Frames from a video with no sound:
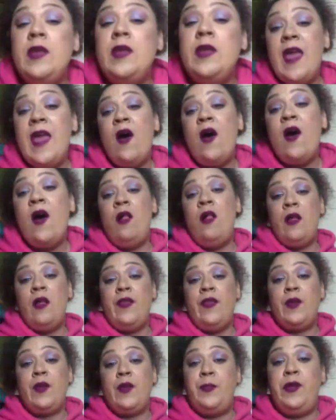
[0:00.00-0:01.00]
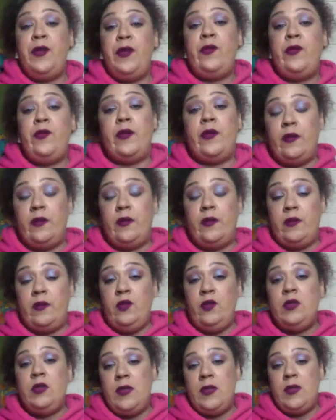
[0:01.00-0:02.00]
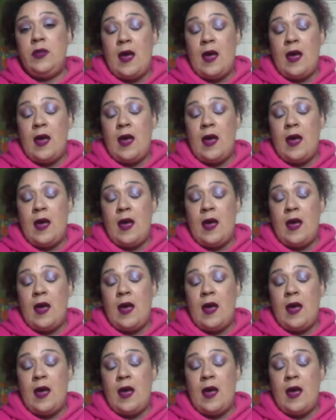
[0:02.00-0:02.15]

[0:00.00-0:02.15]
did that all on the computer. You did that